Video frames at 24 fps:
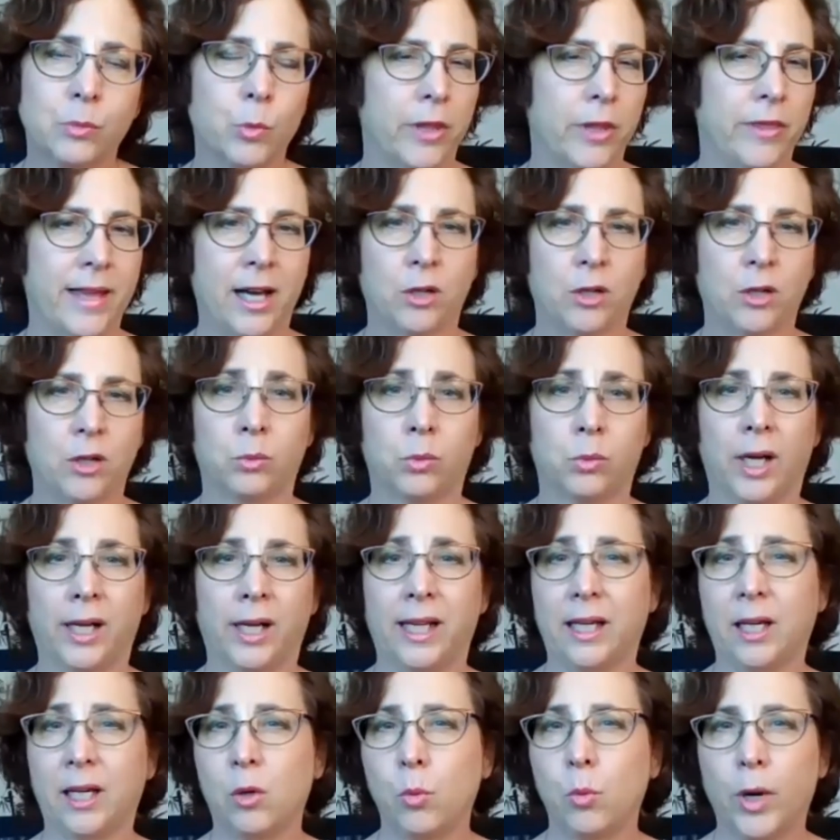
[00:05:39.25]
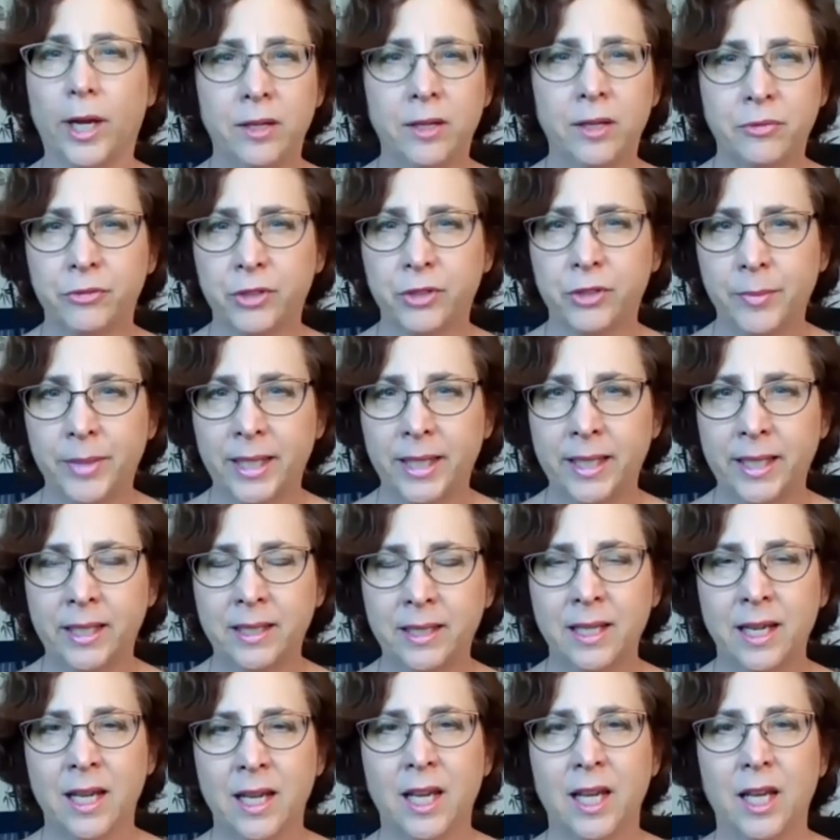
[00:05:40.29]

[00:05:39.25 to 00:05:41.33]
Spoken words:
without running away from it,